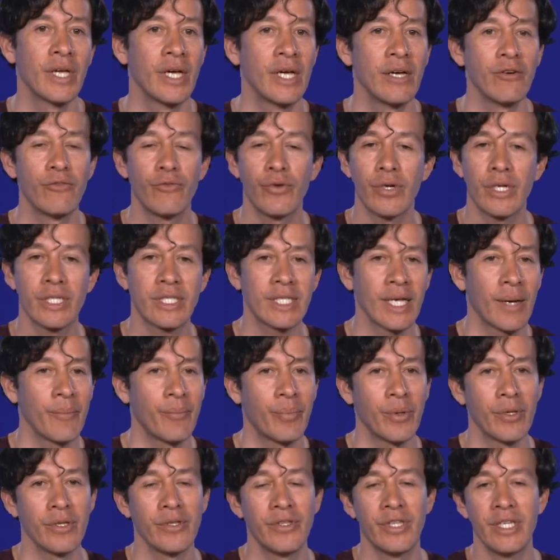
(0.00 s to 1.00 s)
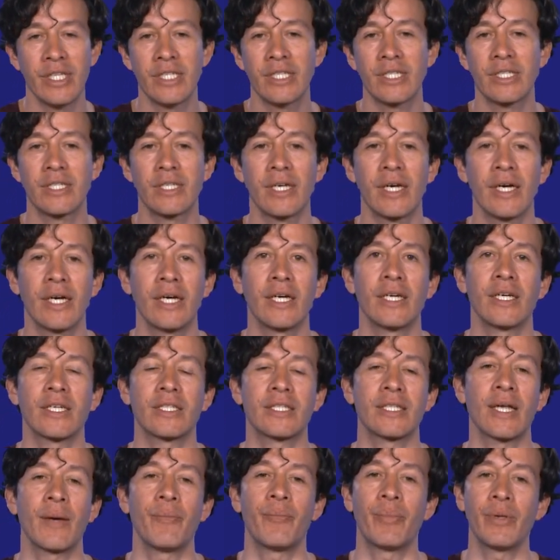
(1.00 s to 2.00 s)
for example, this
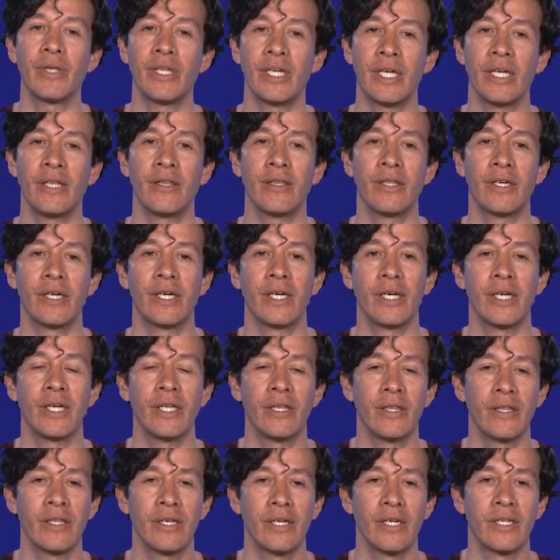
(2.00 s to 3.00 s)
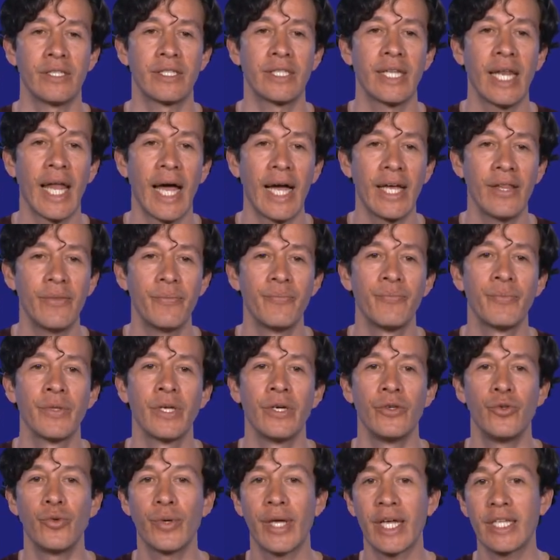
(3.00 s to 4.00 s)
example in the slide,
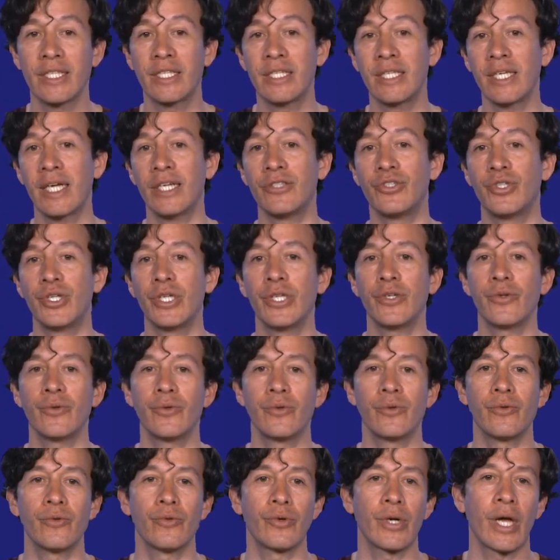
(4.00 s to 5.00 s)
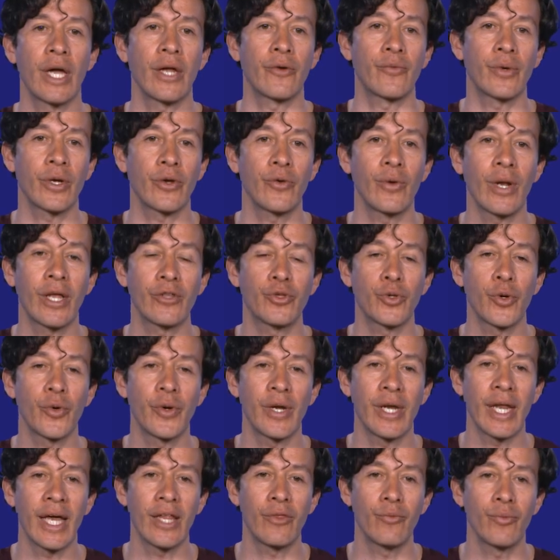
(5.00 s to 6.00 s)
you can see a gene regulatory
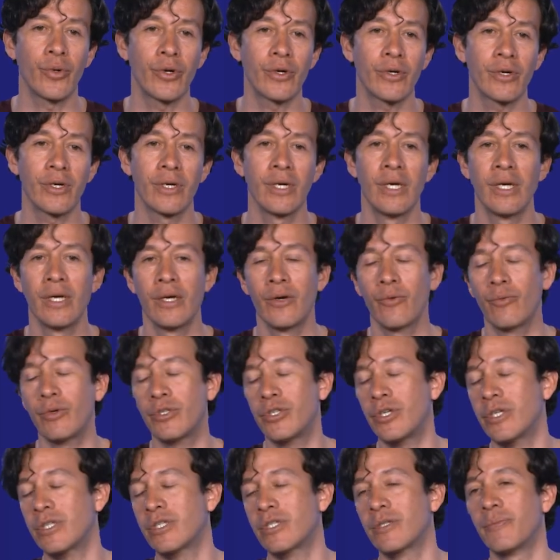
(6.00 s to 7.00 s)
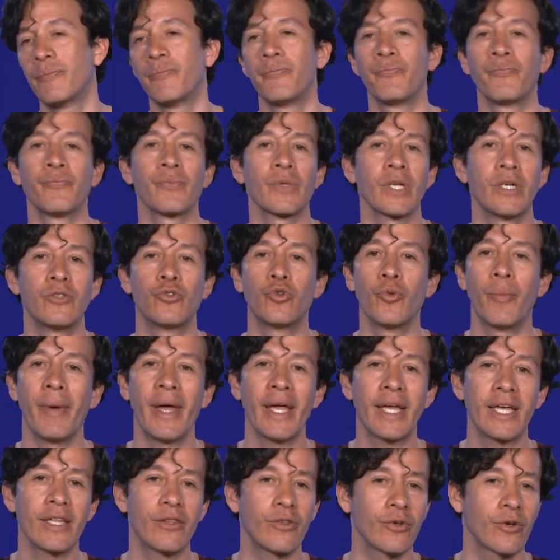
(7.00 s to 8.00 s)
network which is to
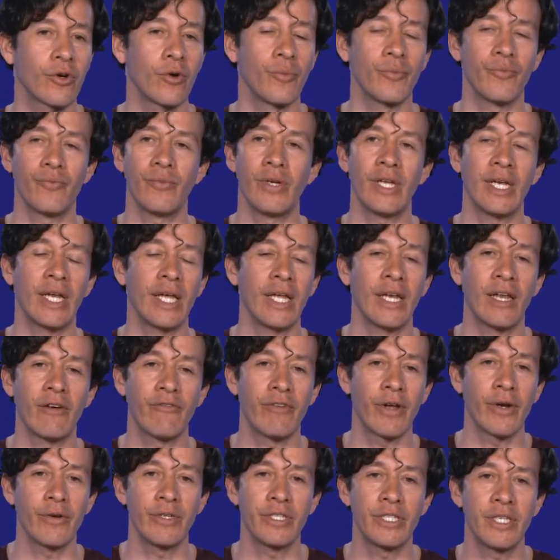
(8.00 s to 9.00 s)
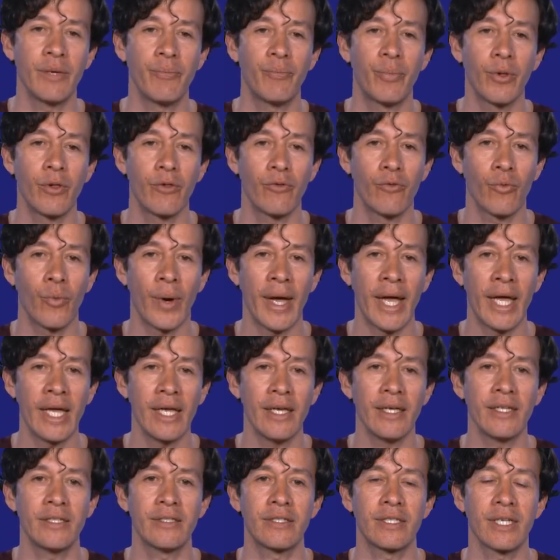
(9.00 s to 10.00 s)
make it in a very simple way,
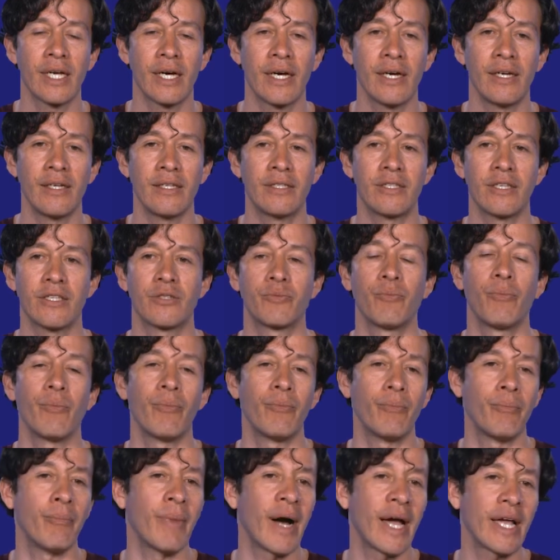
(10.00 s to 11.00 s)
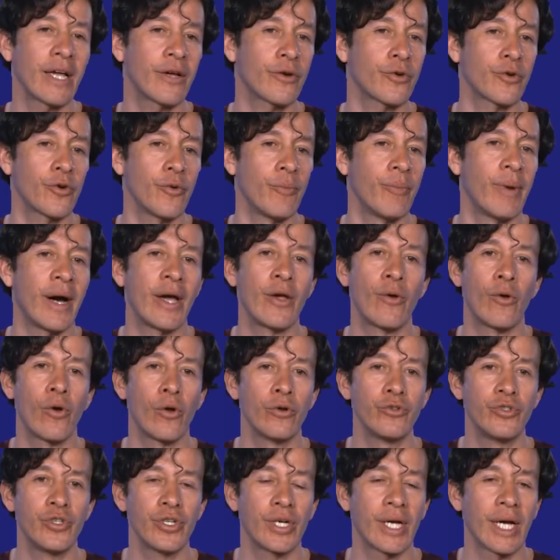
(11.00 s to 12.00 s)
it's a
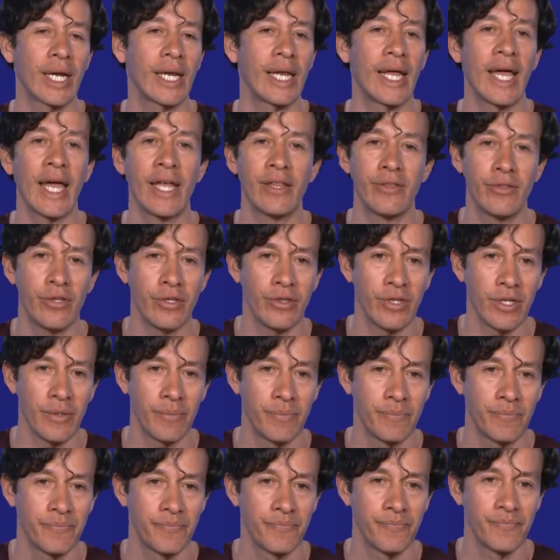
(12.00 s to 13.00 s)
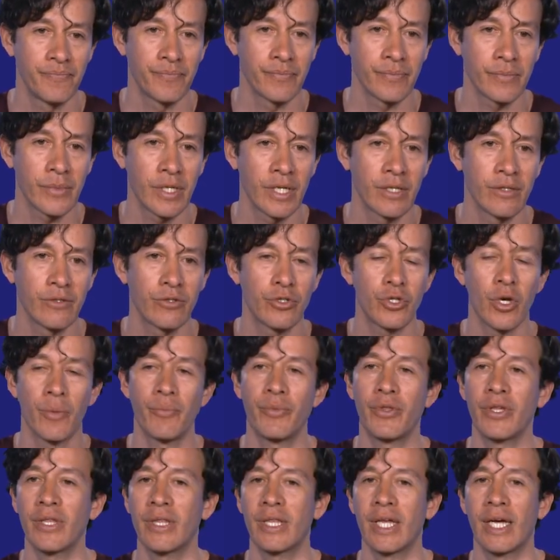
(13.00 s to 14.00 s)
microbiological entity,
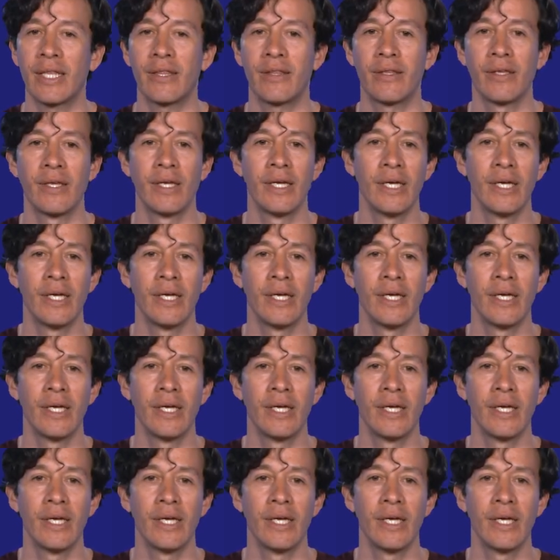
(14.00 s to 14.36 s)
something that